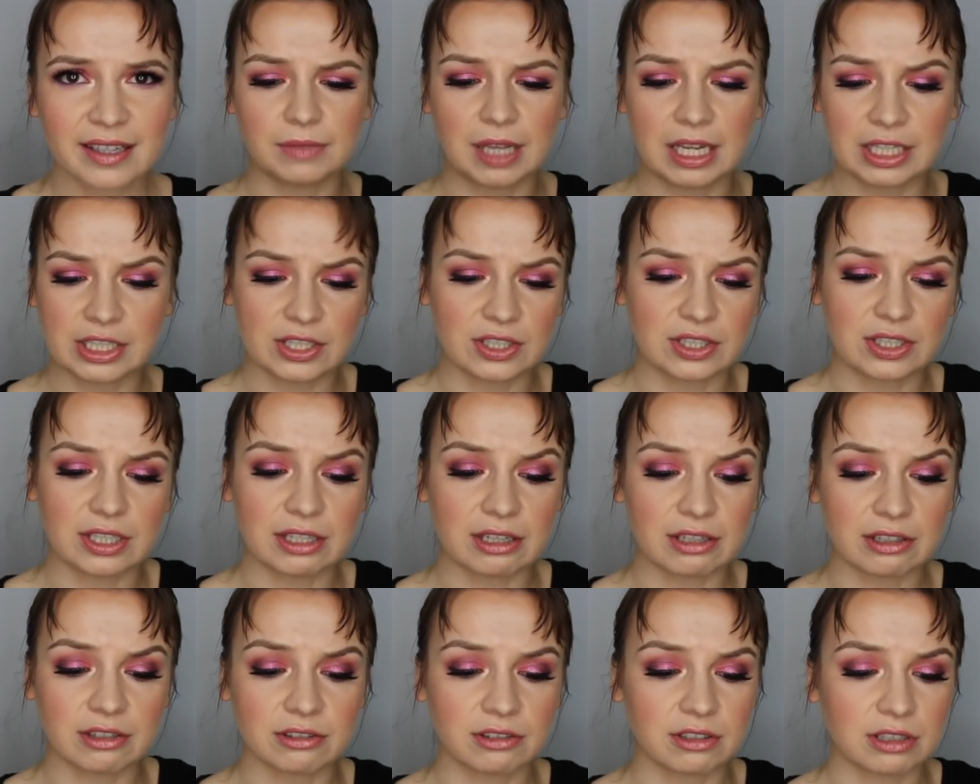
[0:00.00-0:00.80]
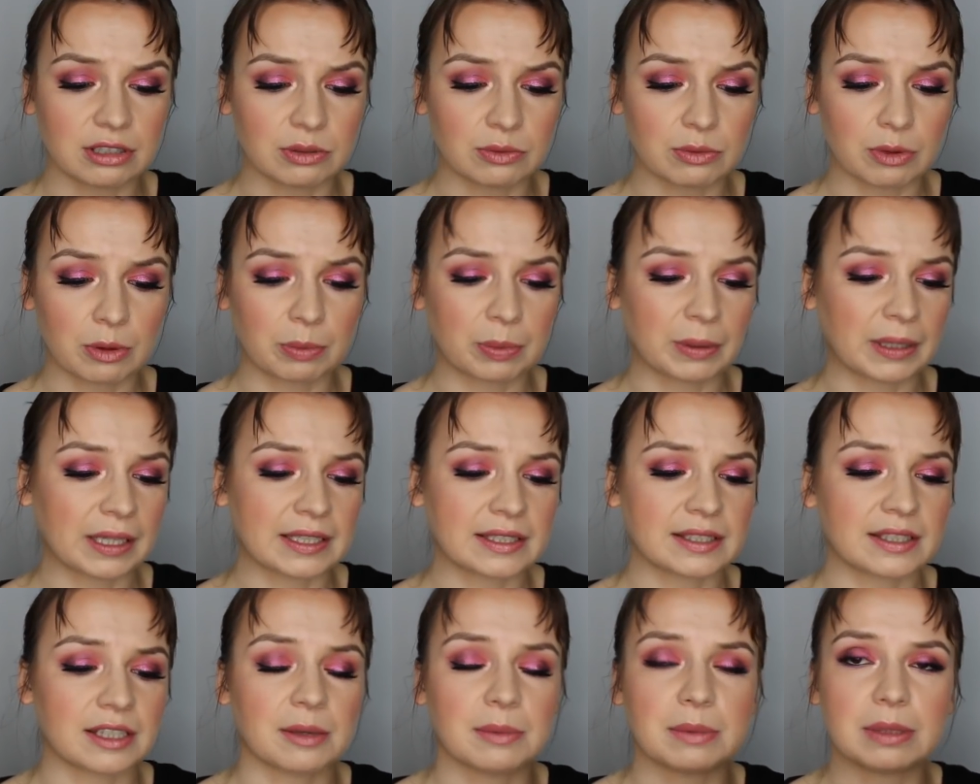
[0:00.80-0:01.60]
I just needed to
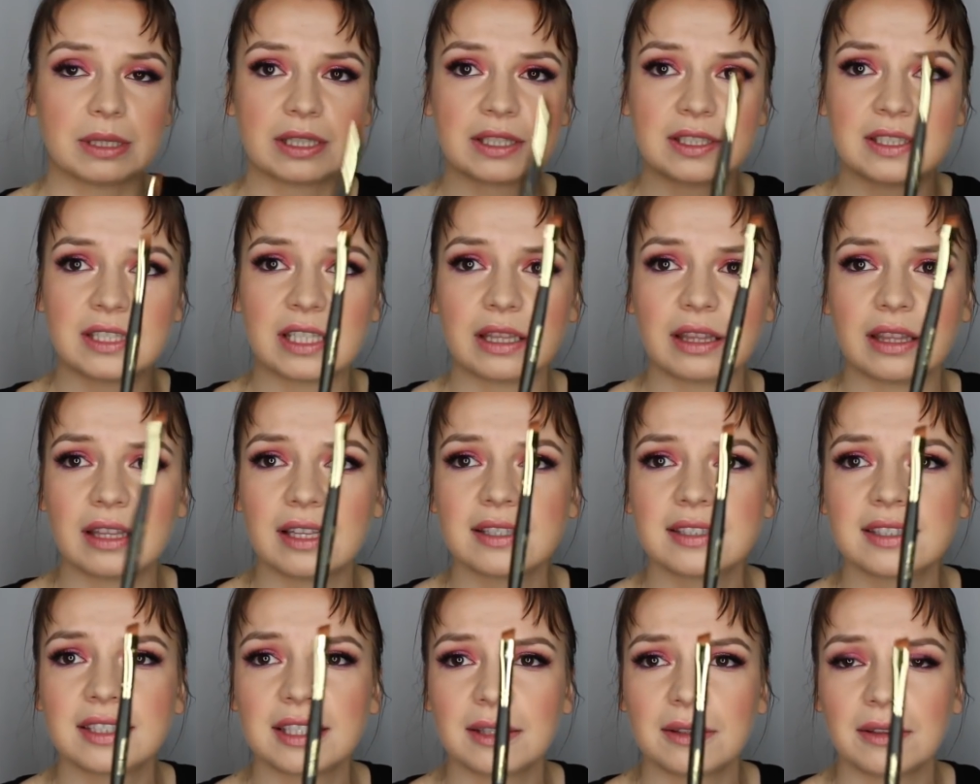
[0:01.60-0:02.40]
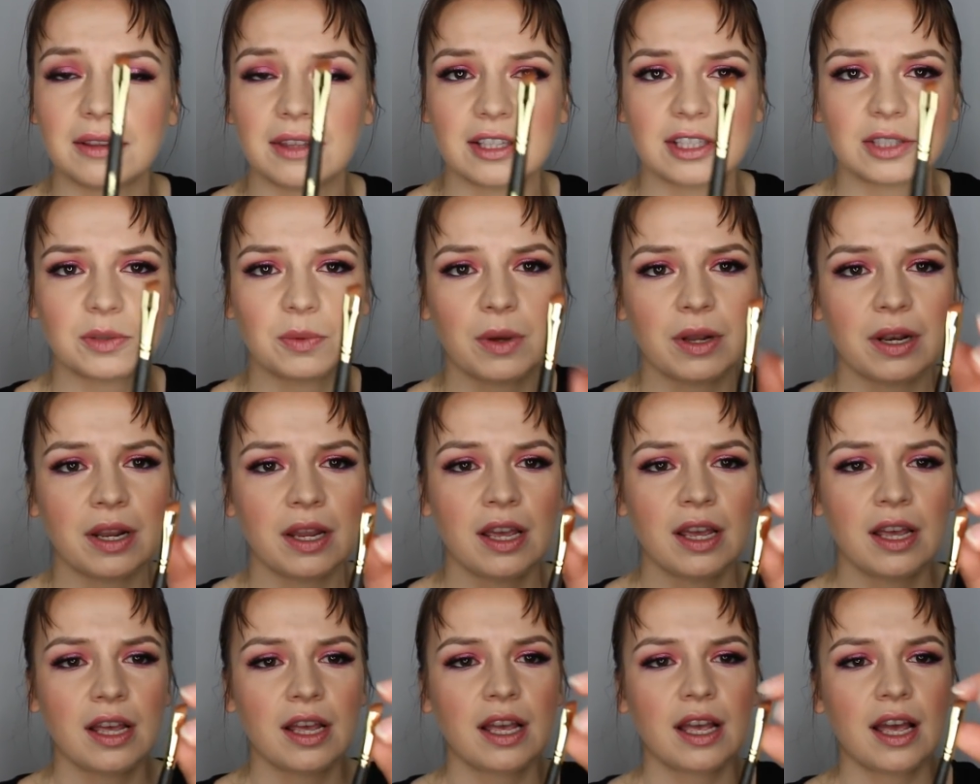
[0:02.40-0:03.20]
replace them. And this
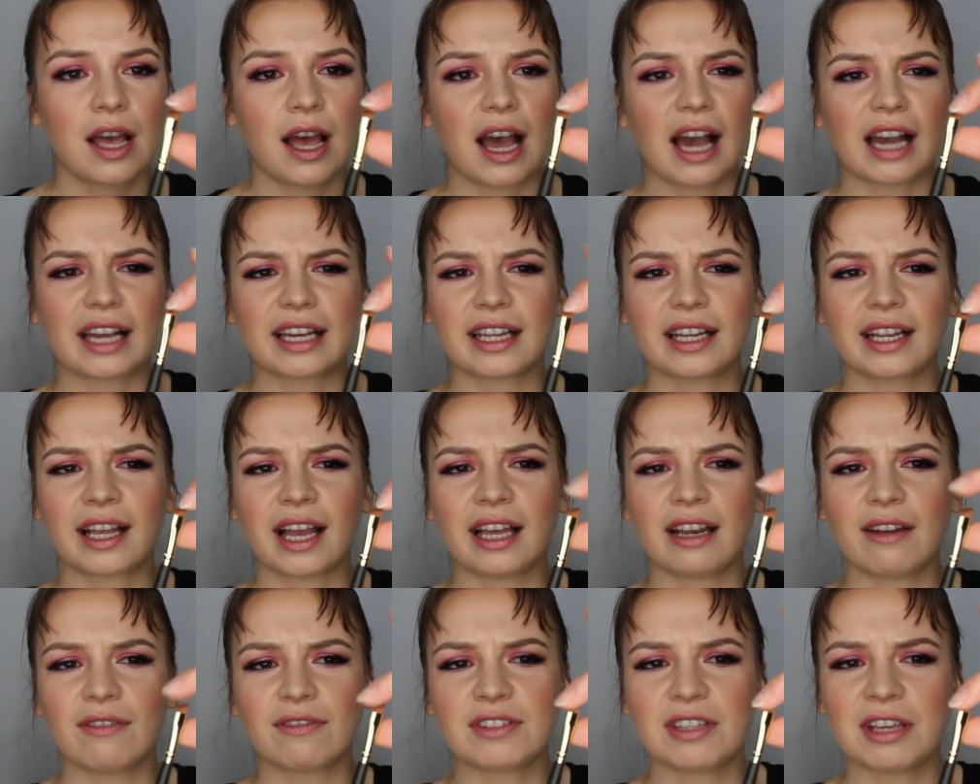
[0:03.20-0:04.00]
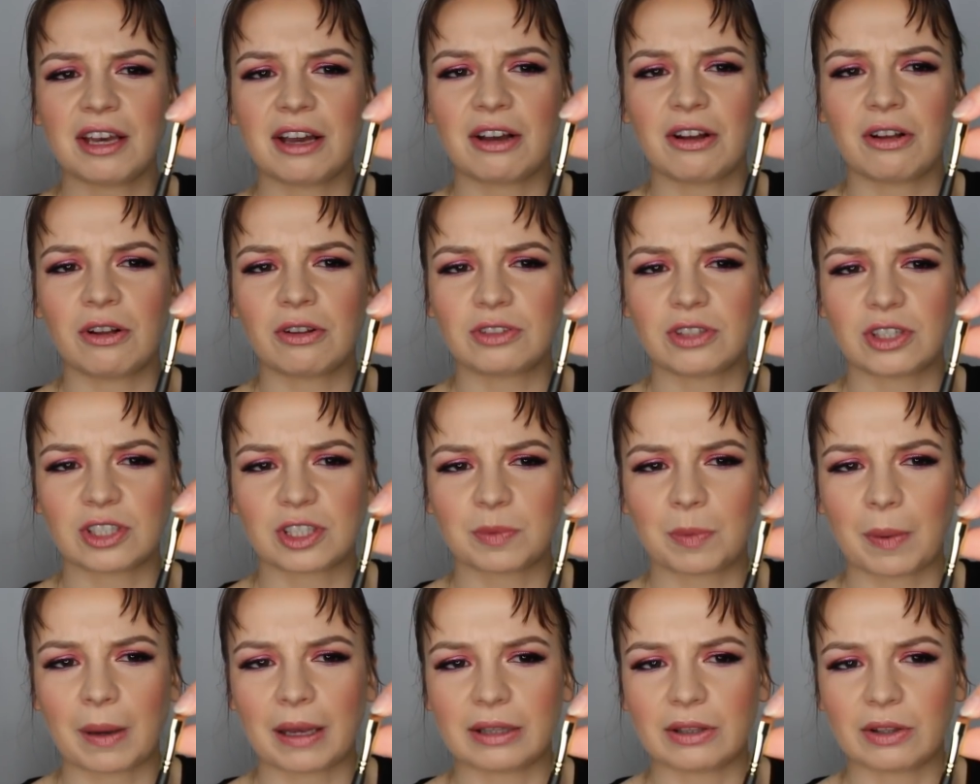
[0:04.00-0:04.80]
one, I can kind of tell
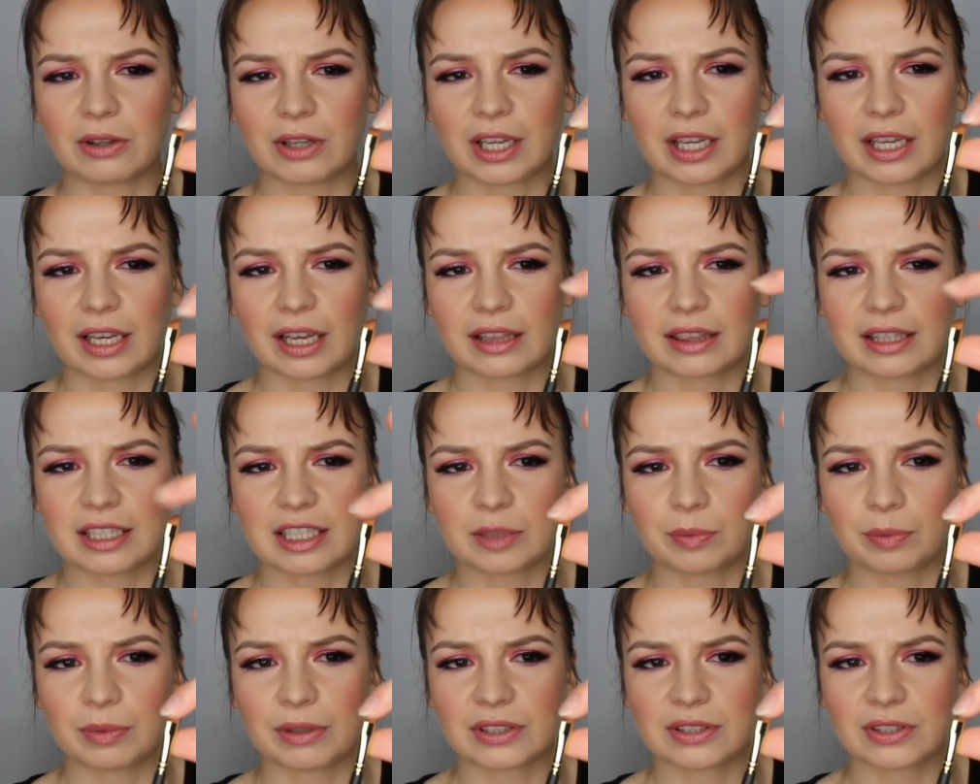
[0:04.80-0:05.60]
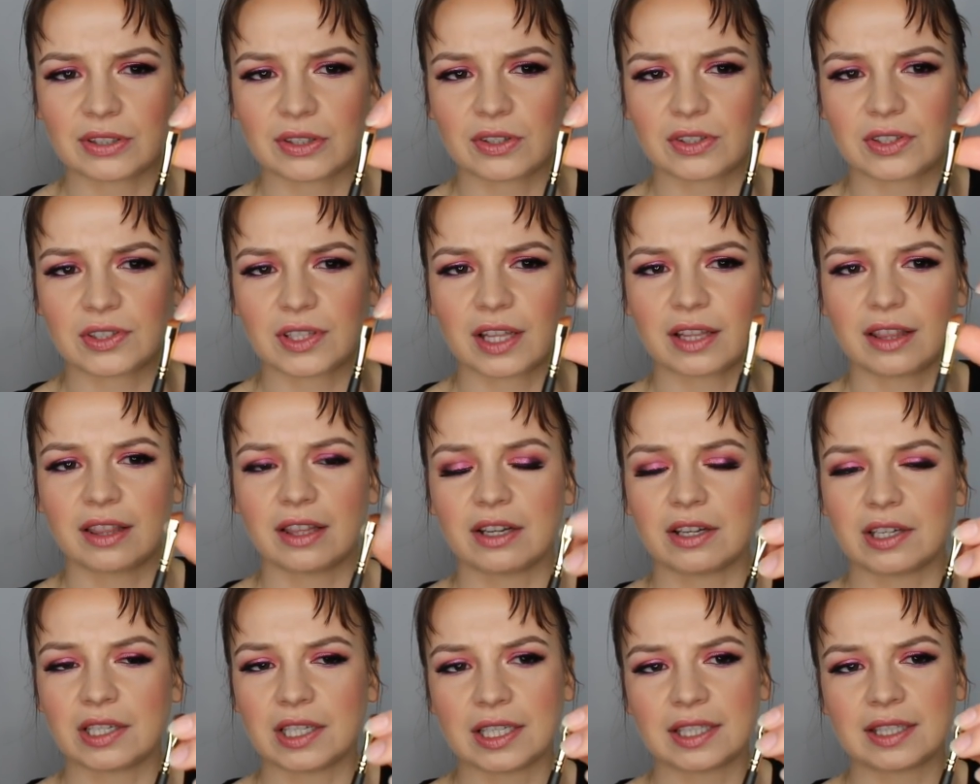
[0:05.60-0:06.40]
just by looking at these bristles that
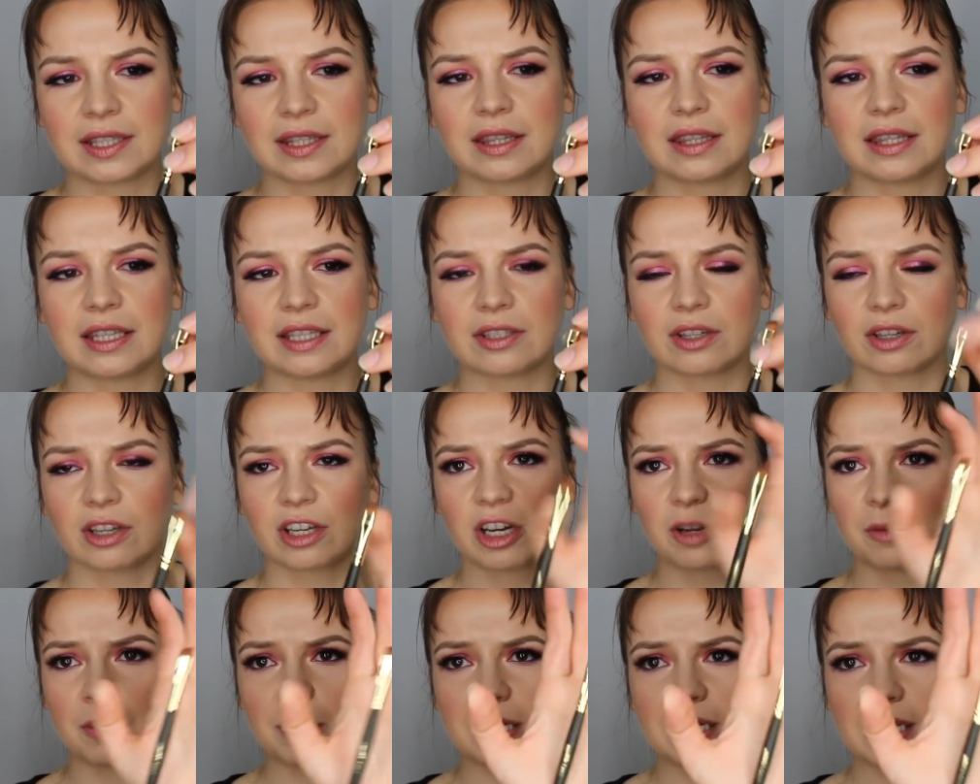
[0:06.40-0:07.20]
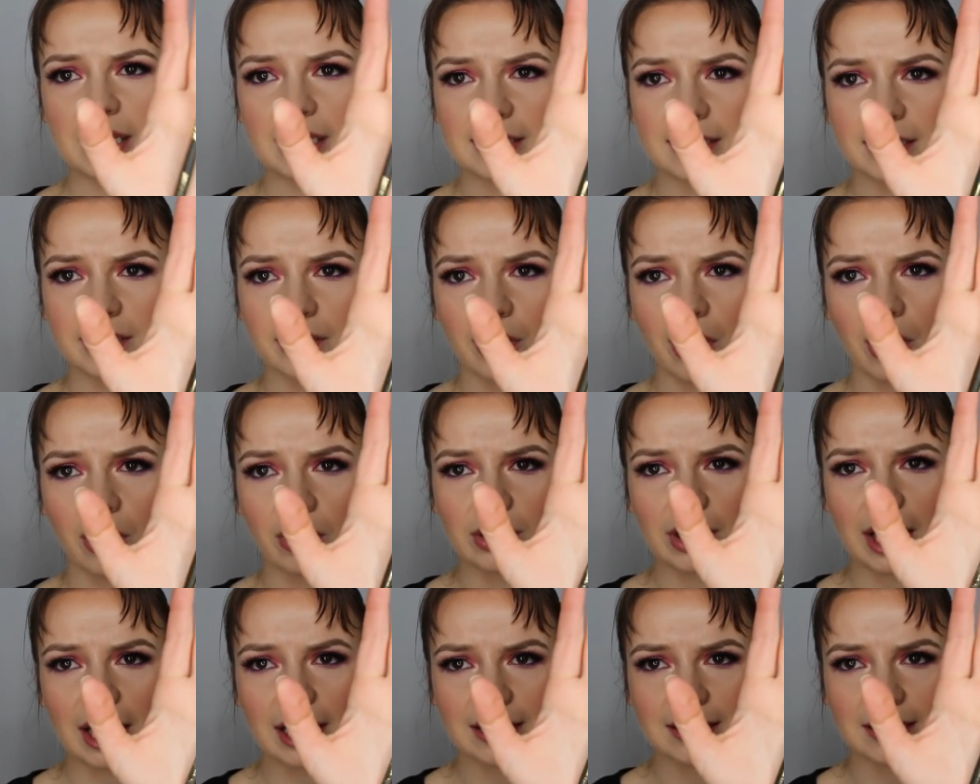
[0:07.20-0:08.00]
these are going to be nice,
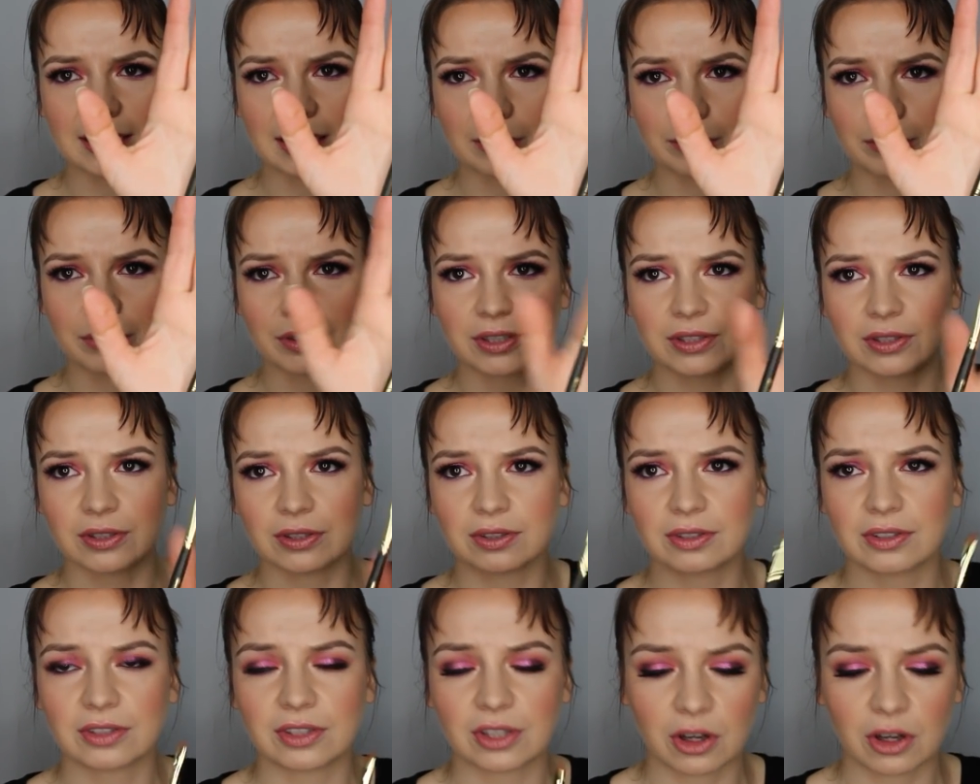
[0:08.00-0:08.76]
long-lasting bristles.